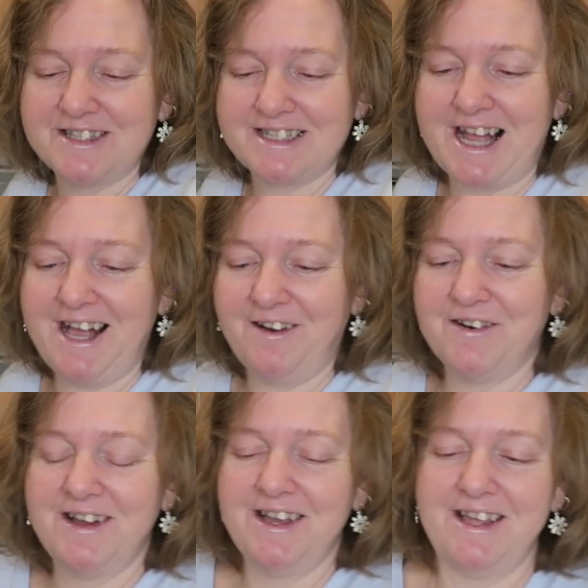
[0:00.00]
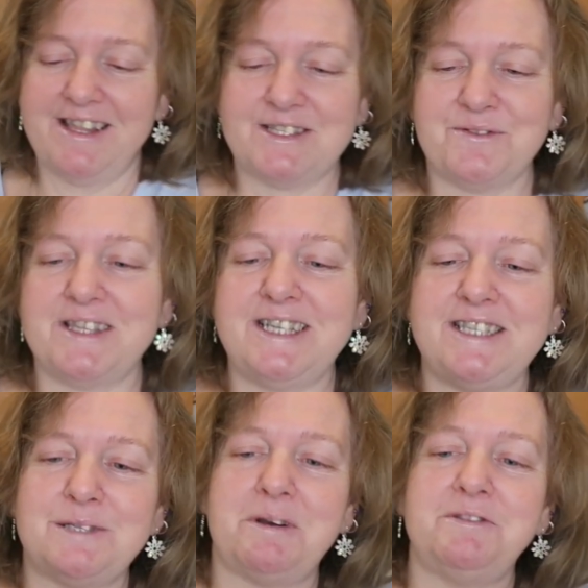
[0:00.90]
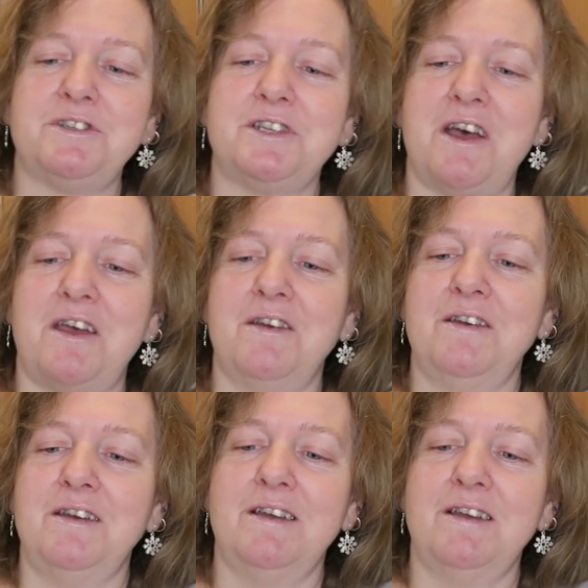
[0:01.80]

stale. That's what this is supposed to do.